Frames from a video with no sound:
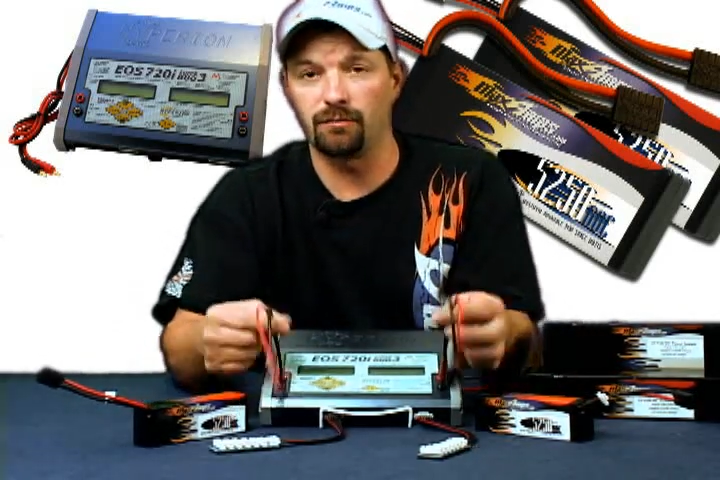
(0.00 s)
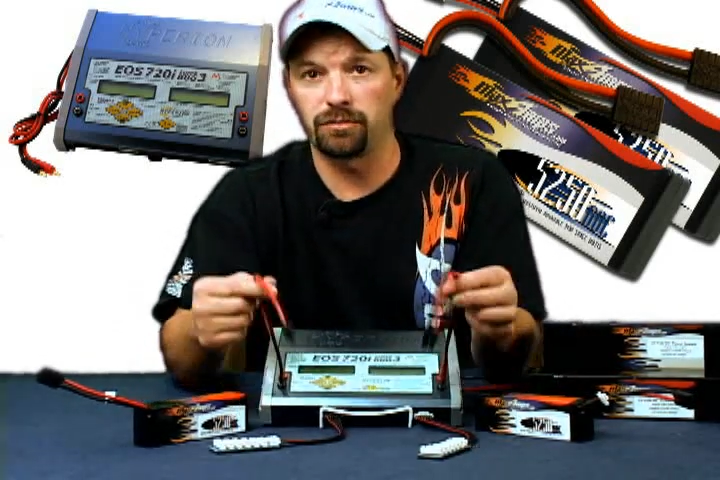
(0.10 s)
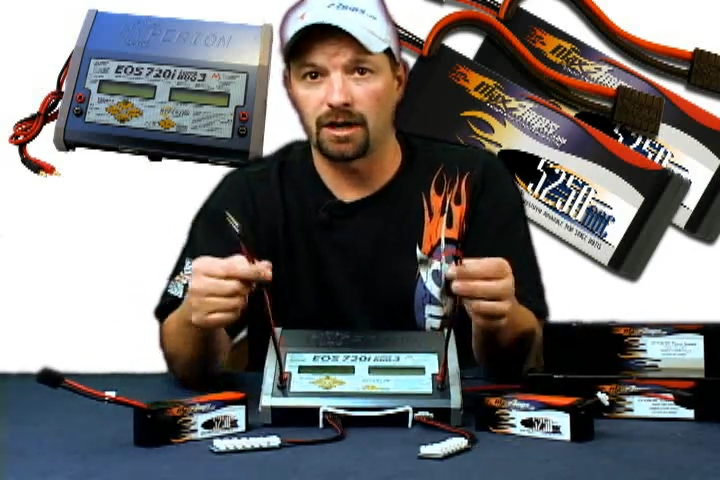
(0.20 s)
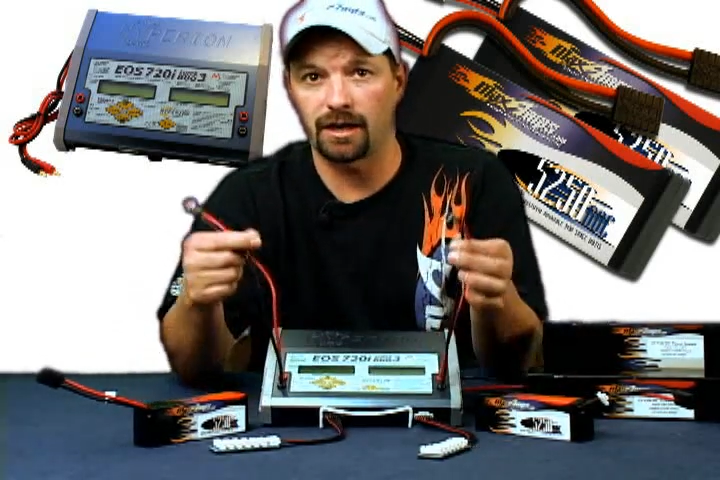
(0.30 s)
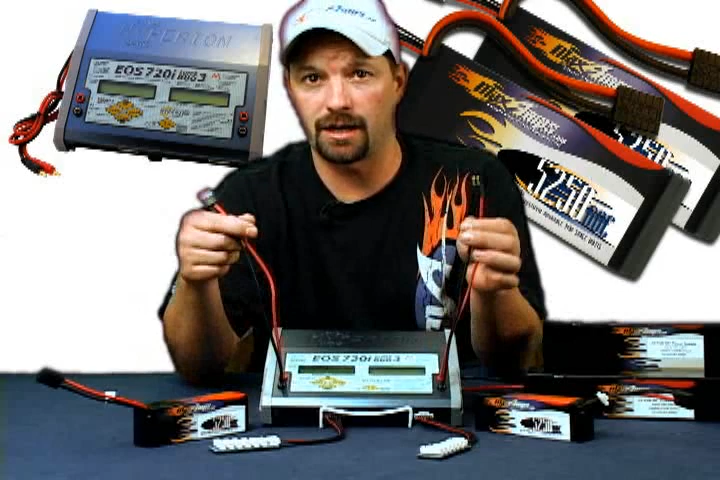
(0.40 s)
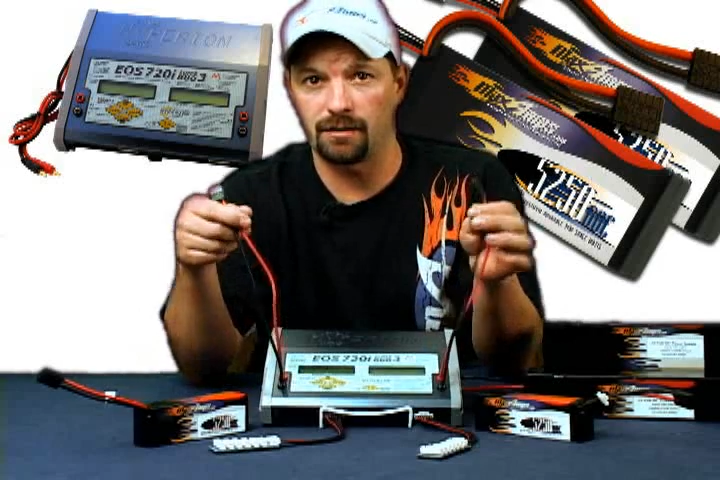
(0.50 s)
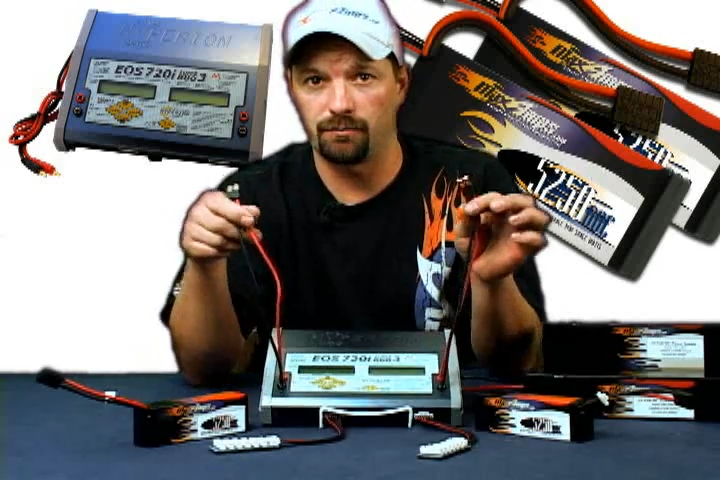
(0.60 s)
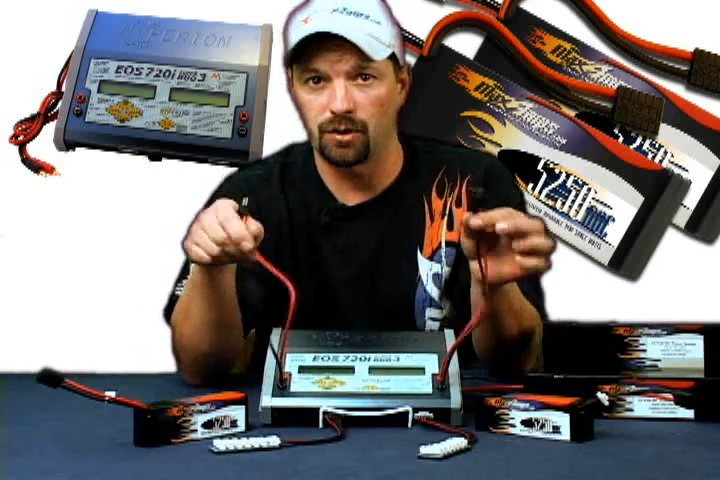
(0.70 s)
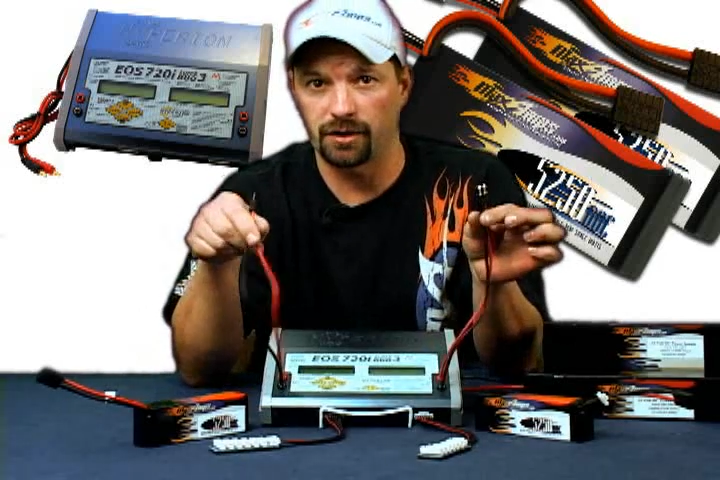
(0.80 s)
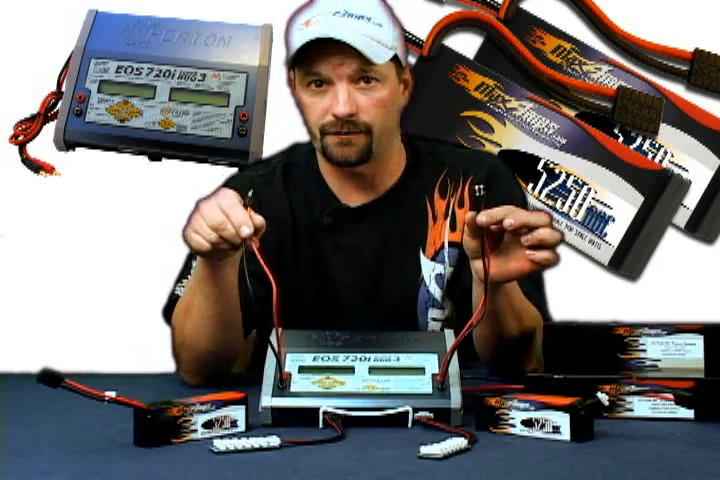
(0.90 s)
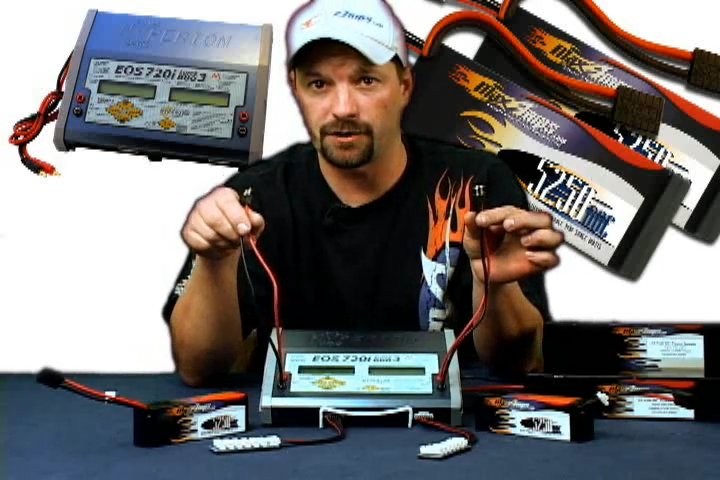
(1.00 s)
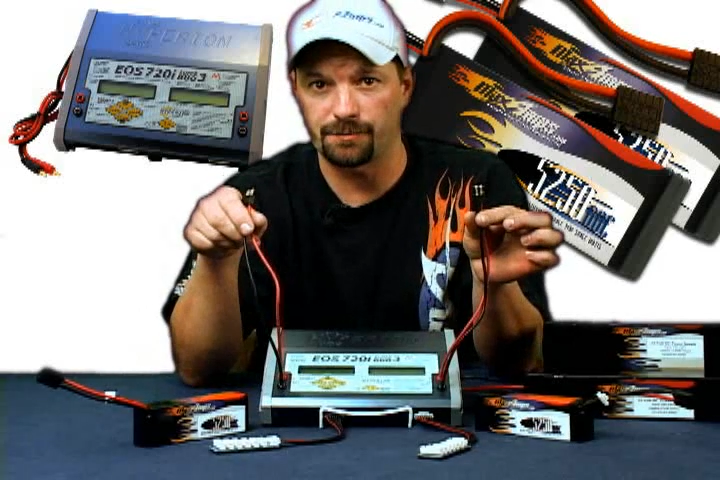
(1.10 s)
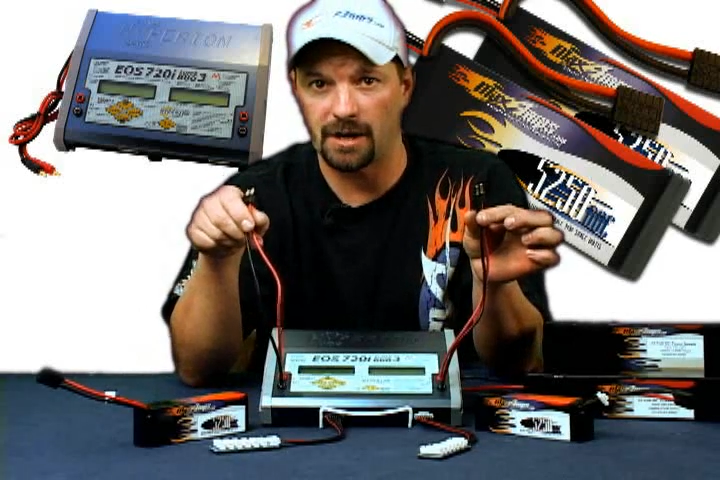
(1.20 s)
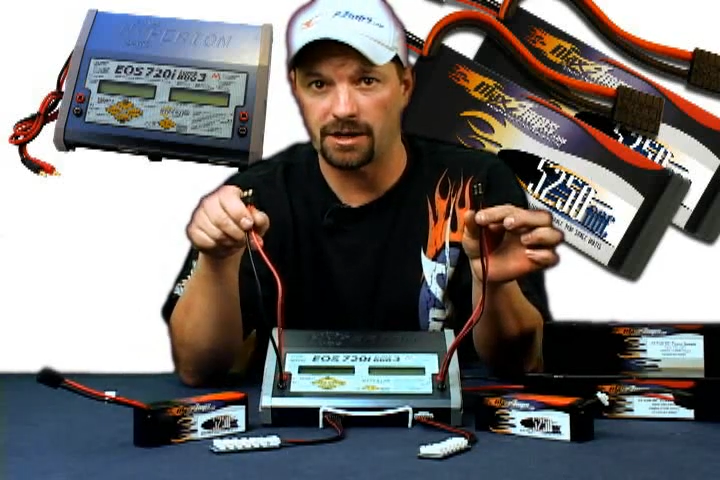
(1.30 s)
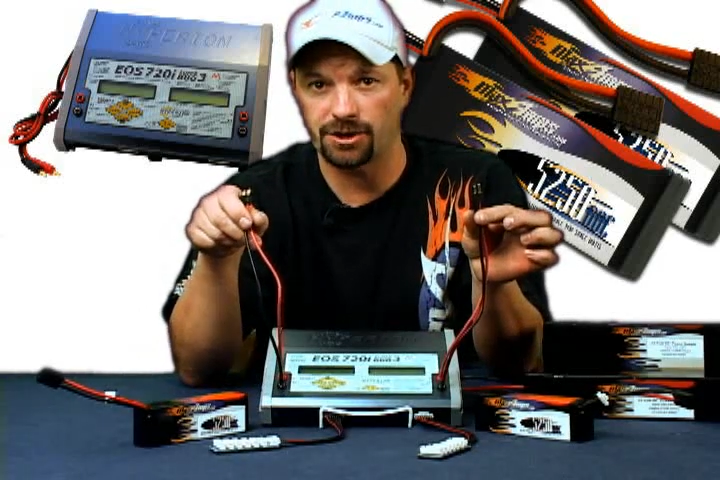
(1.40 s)
plug in both of your
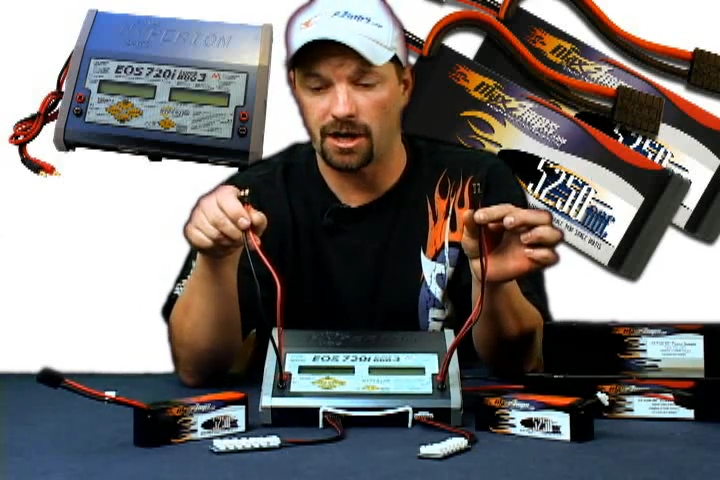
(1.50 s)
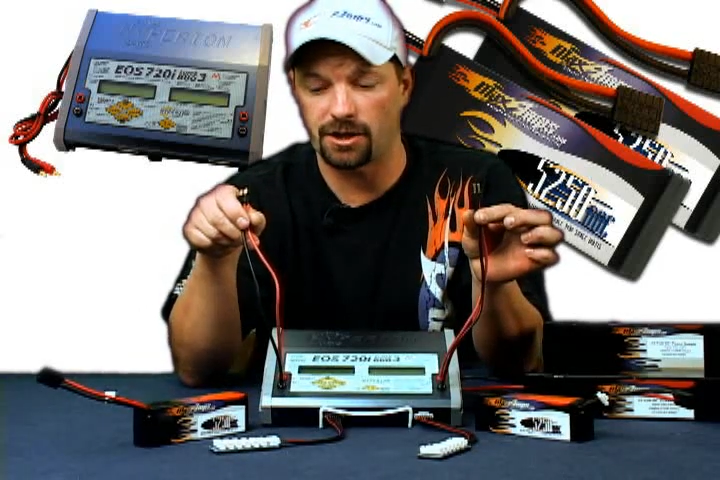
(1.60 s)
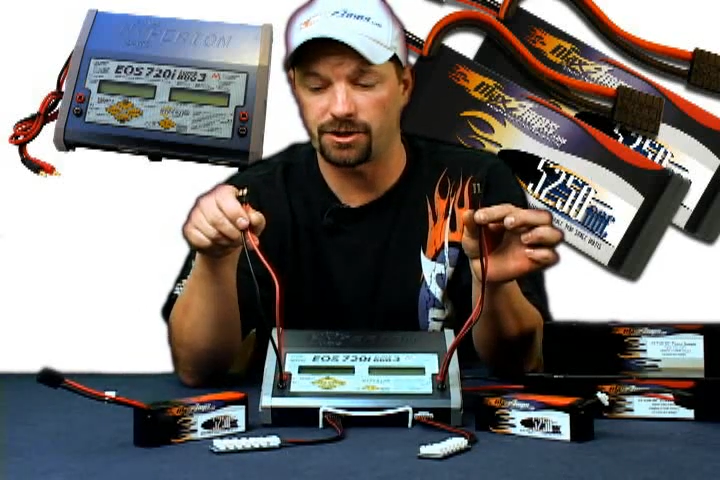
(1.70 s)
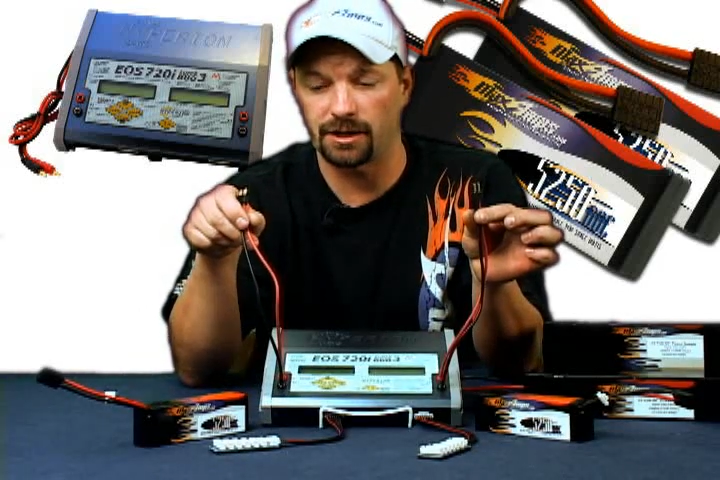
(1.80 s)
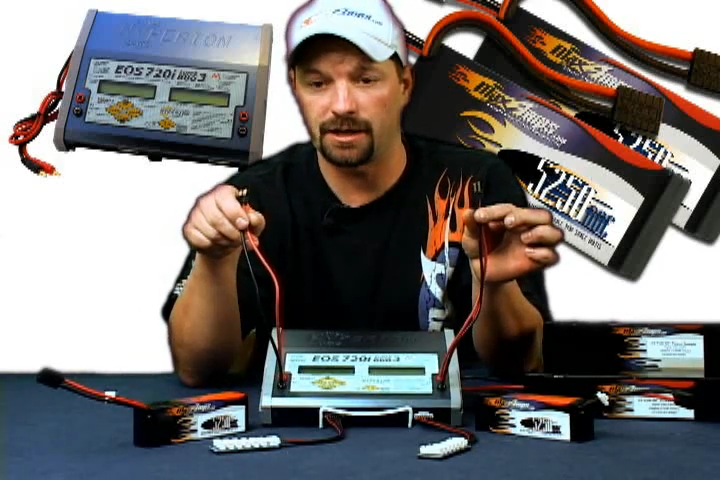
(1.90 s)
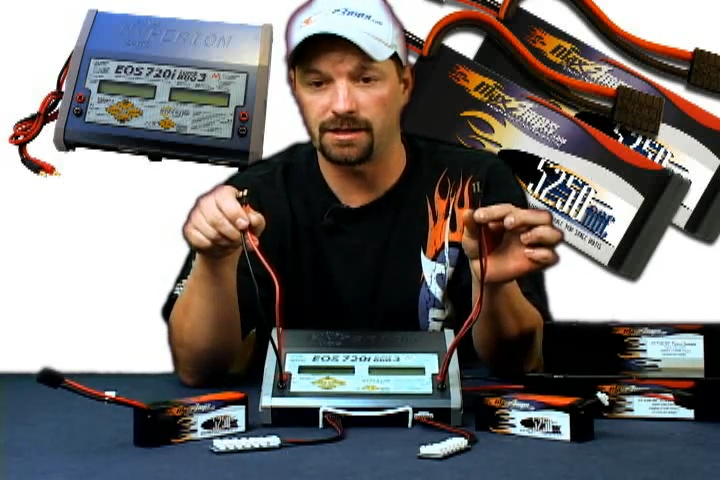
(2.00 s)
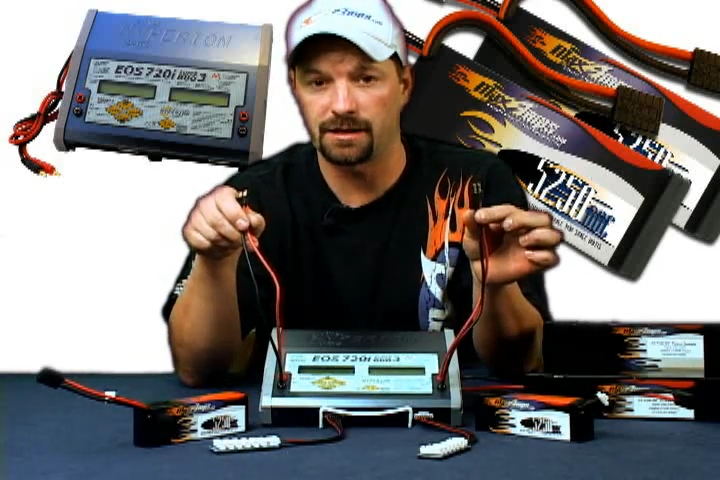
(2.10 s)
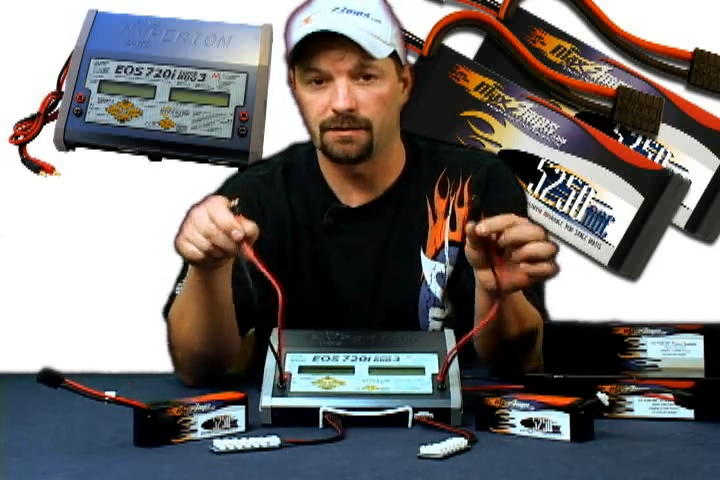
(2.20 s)
main charge leads.